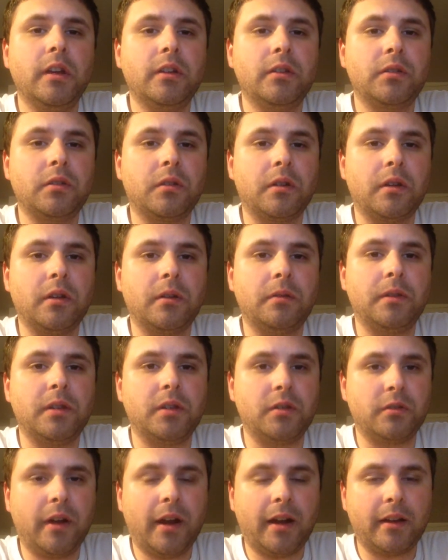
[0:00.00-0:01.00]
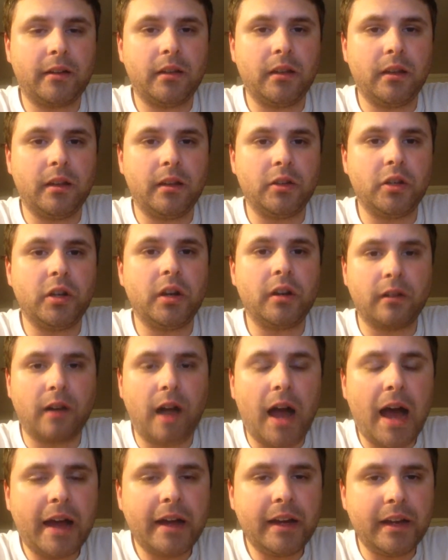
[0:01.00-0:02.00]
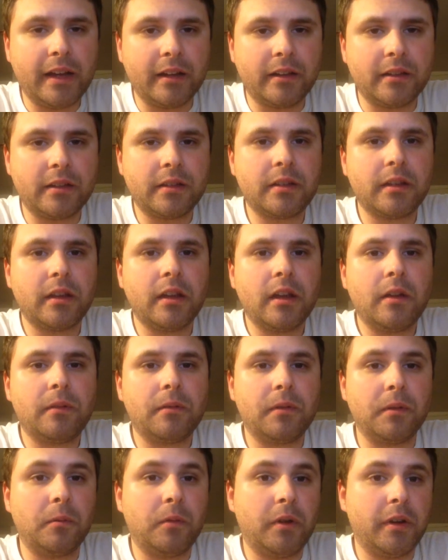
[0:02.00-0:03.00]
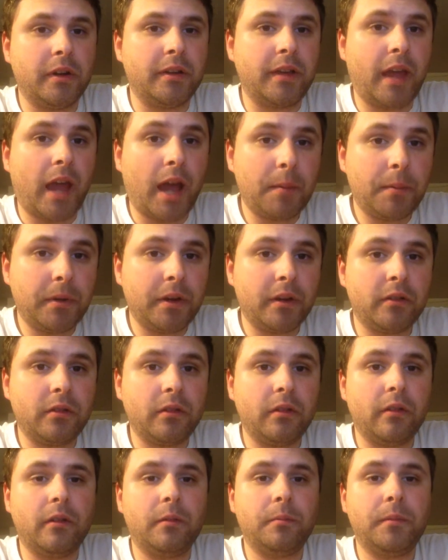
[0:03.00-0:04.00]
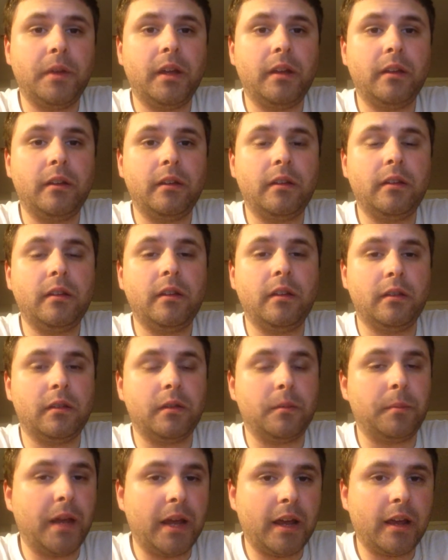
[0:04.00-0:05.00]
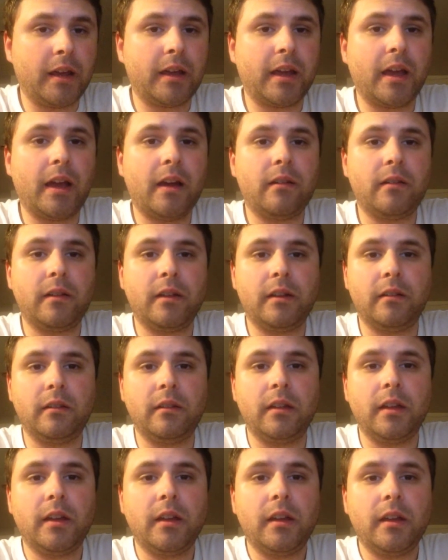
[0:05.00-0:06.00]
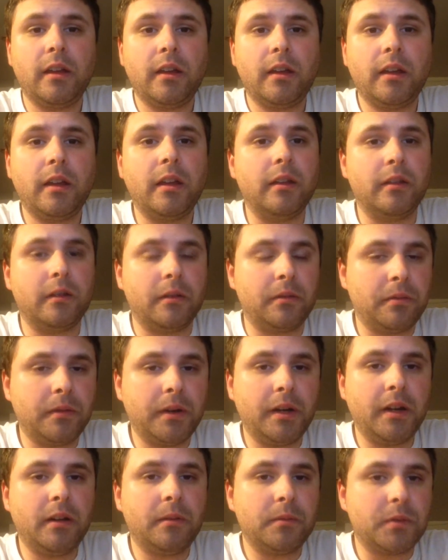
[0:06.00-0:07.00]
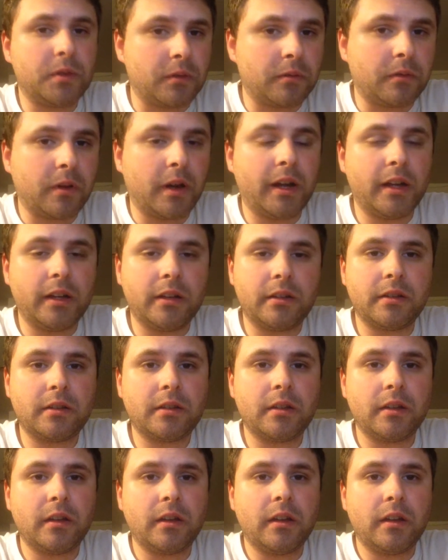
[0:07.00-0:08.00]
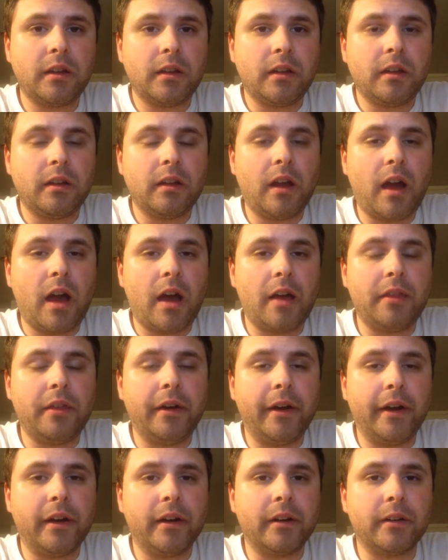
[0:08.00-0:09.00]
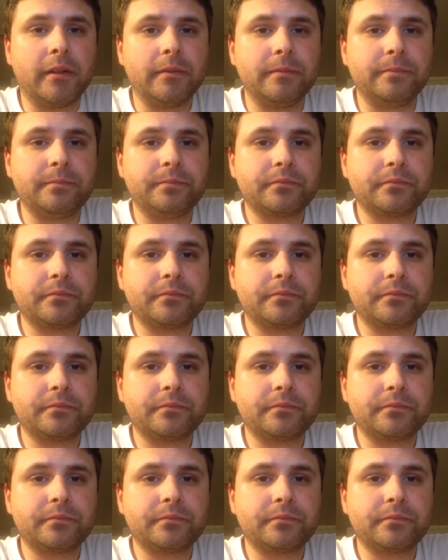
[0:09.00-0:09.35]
sort of distract the general audience from what is happening to them in in their bank account and in their freedoms or rights, uh, they're